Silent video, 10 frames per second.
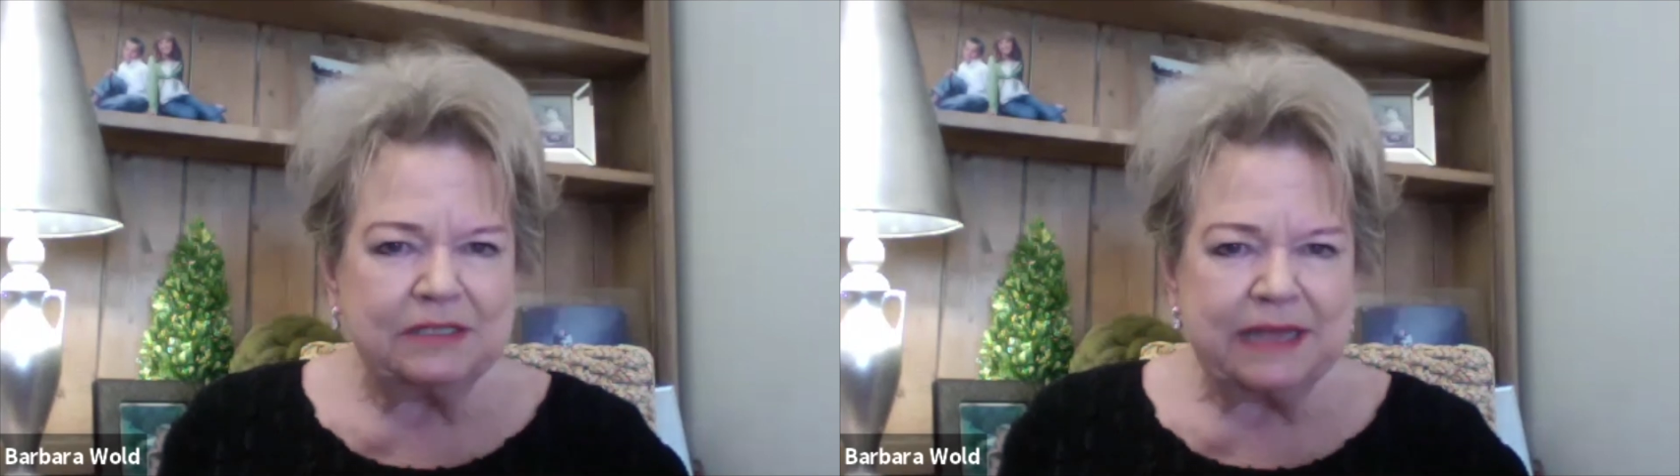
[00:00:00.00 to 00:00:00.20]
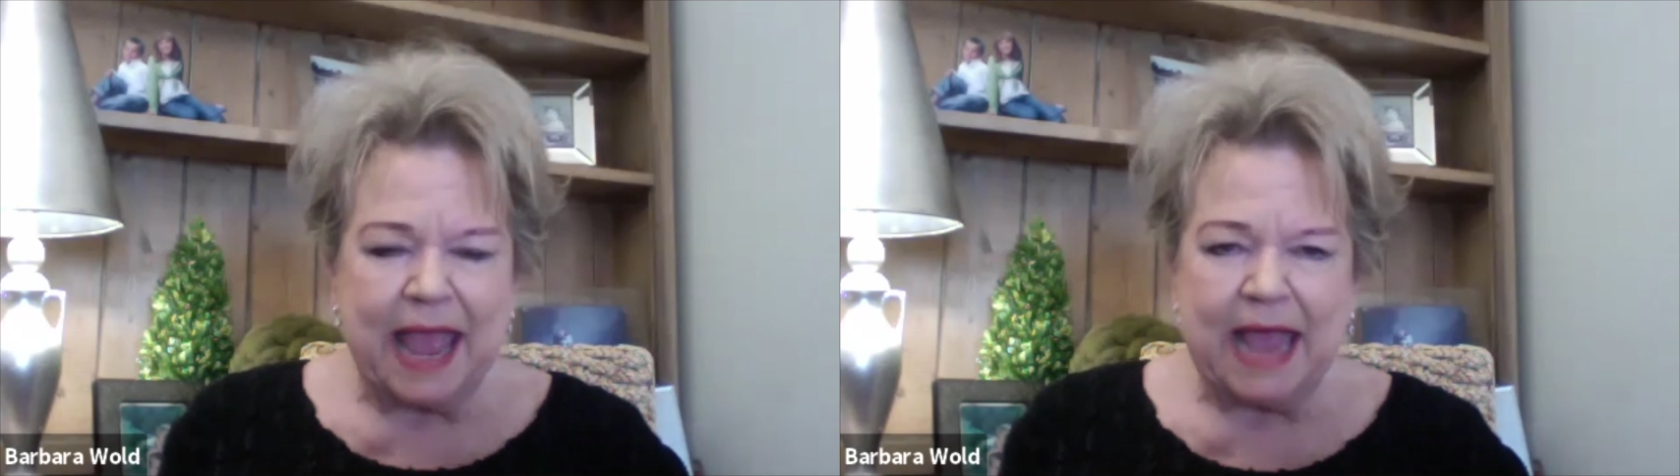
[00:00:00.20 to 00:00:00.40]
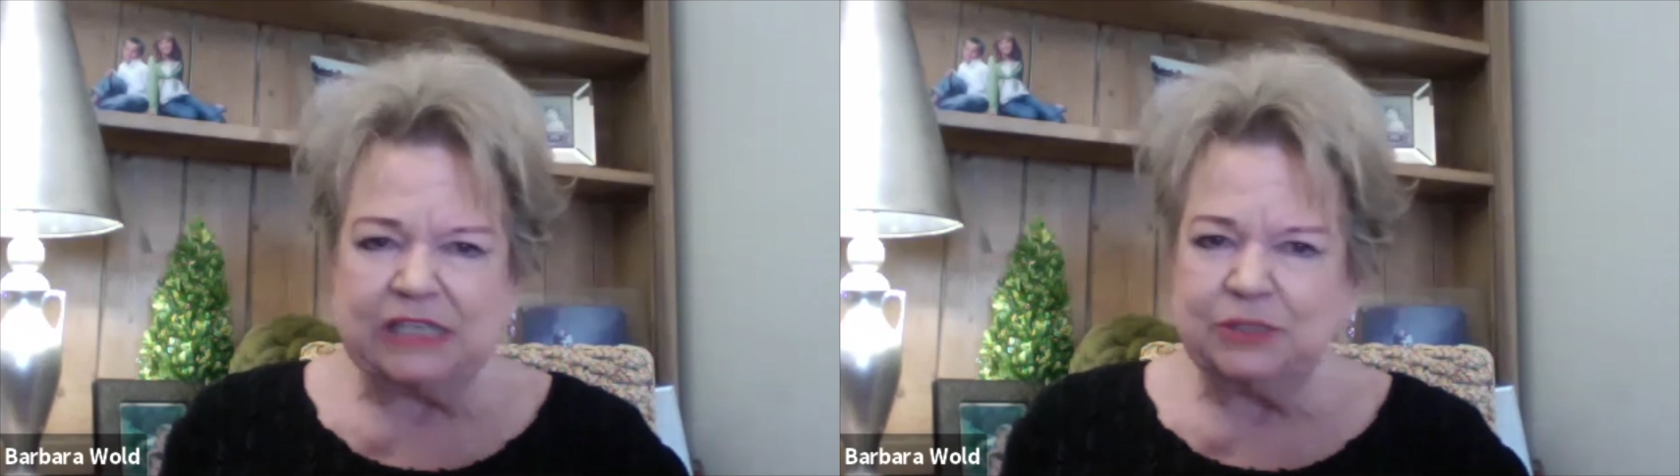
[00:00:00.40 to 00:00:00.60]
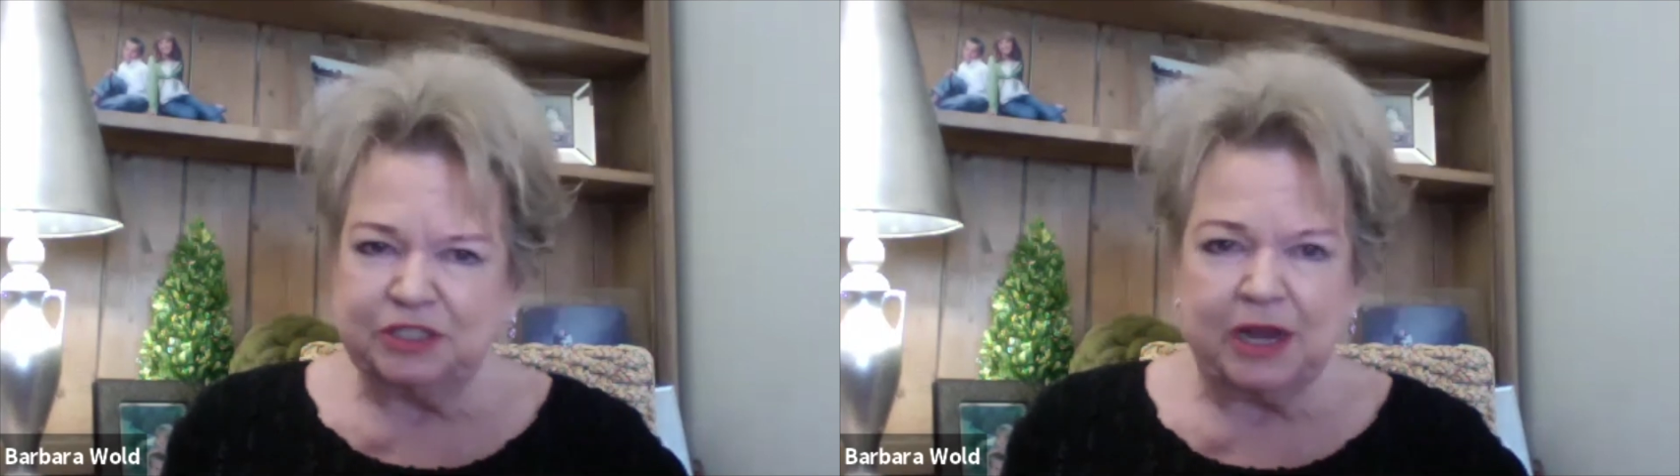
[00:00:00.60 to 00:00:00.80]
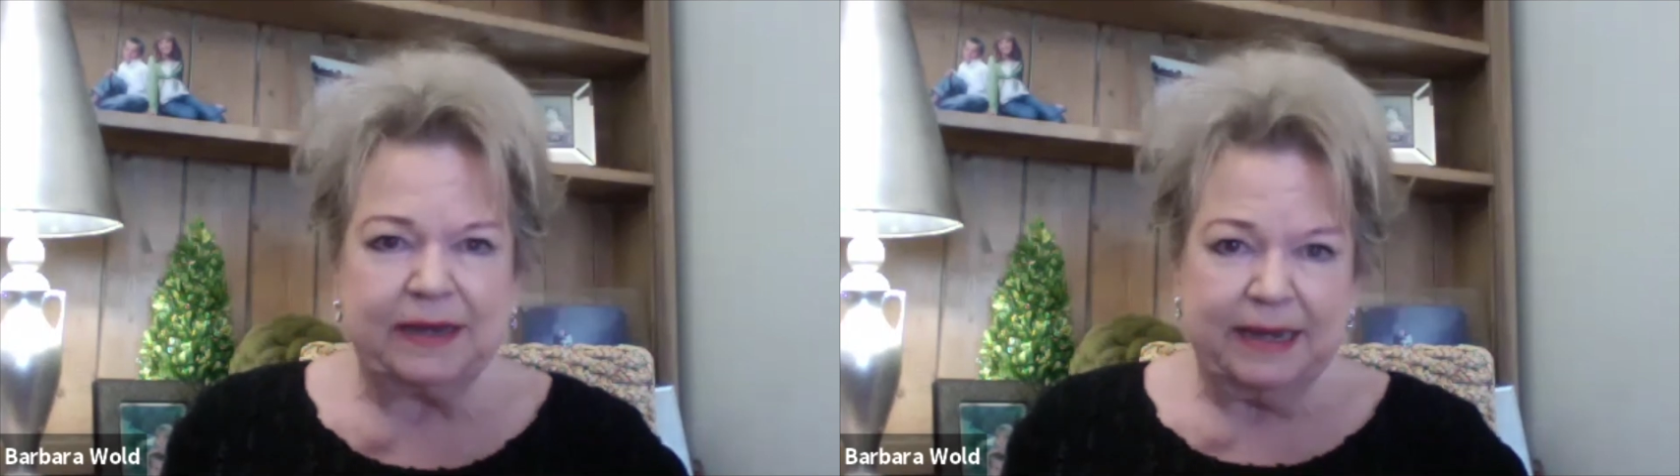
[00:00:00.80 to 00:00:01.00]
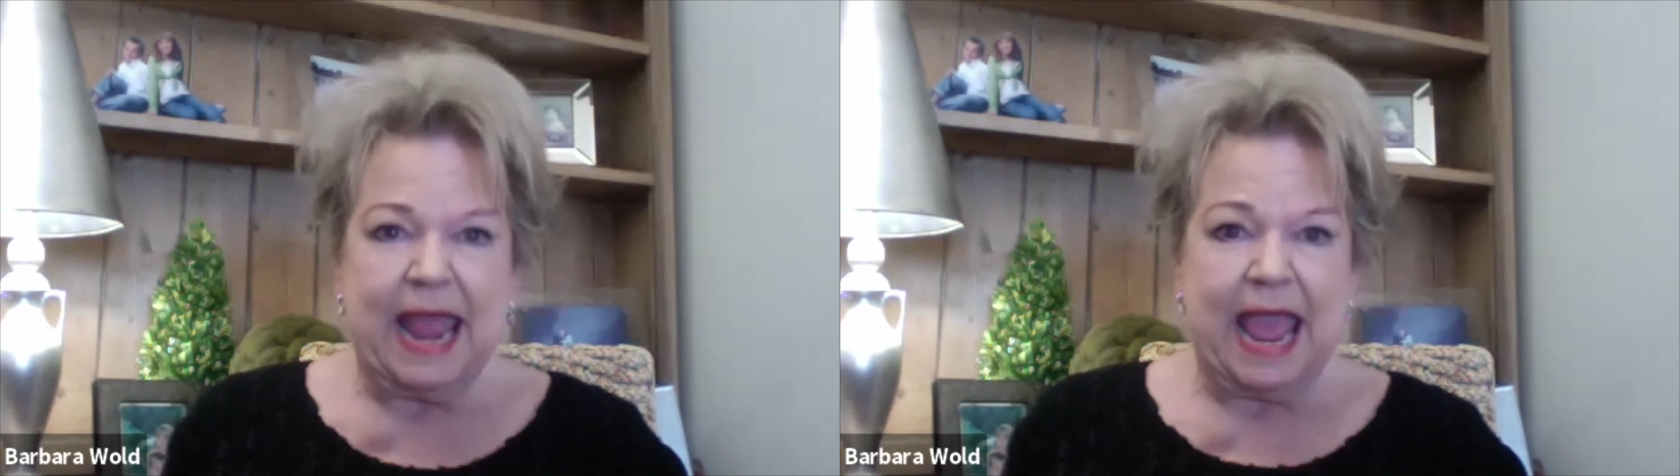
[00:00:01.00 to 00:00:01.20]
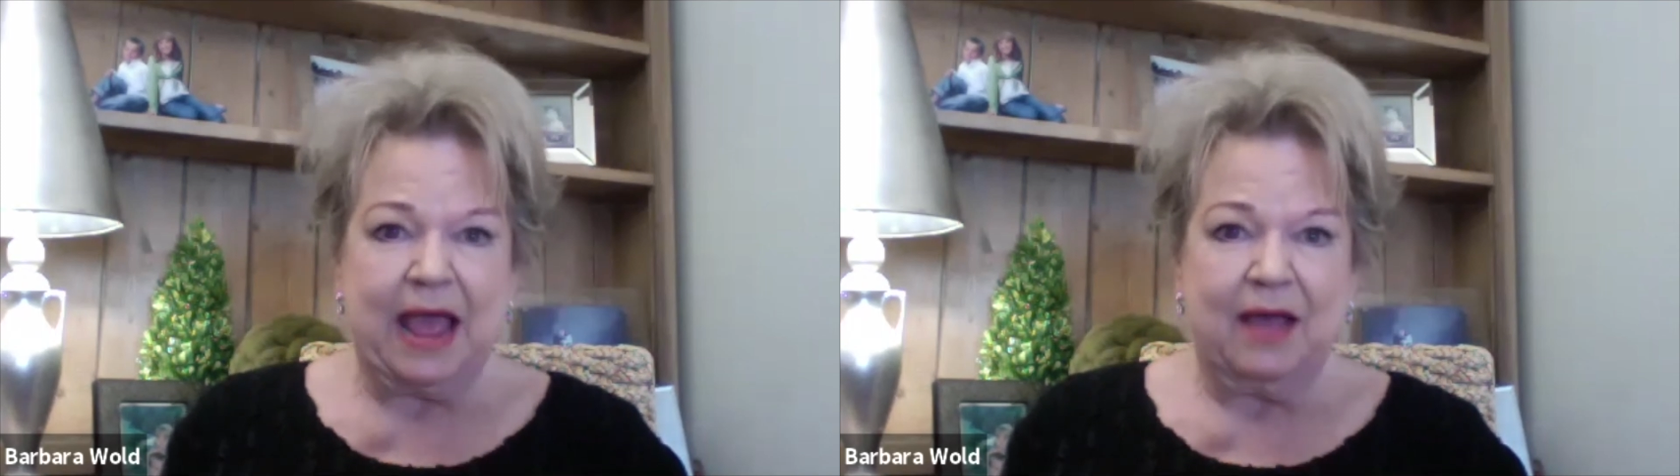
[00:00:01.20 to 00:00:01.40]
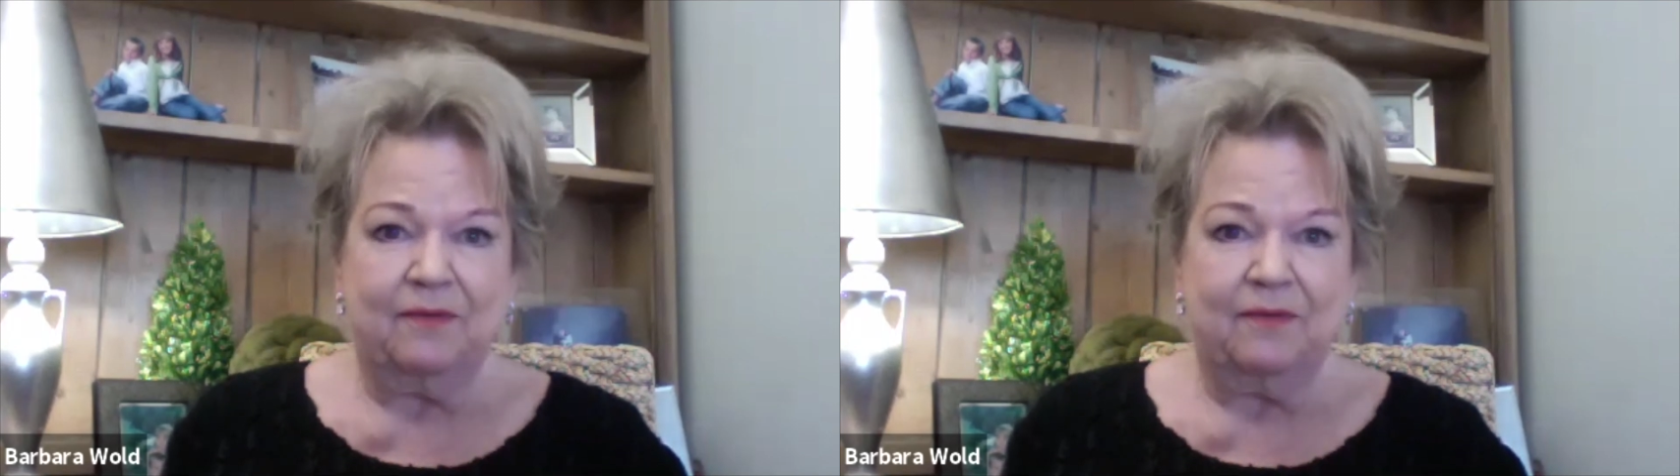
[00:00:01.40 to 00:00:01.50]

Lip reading: cash, which I didn't have.